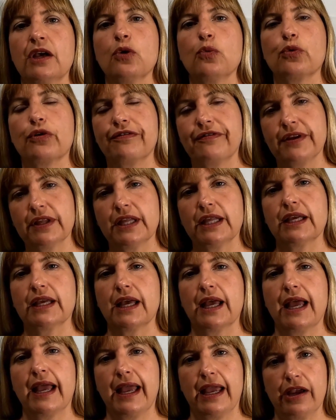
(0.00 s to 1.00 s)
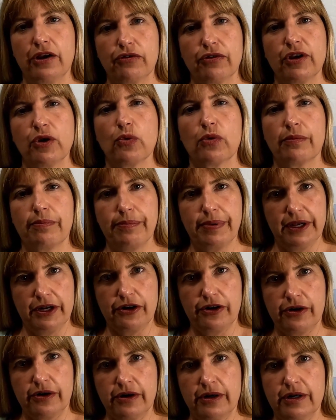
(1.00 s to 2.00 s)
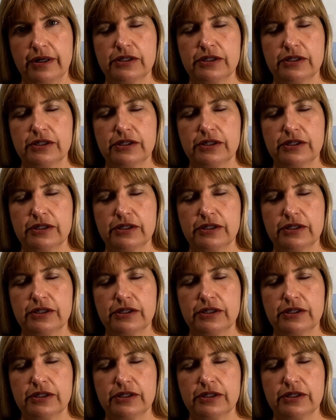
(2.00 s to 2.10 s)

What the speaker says: We're feeling angry or bitter.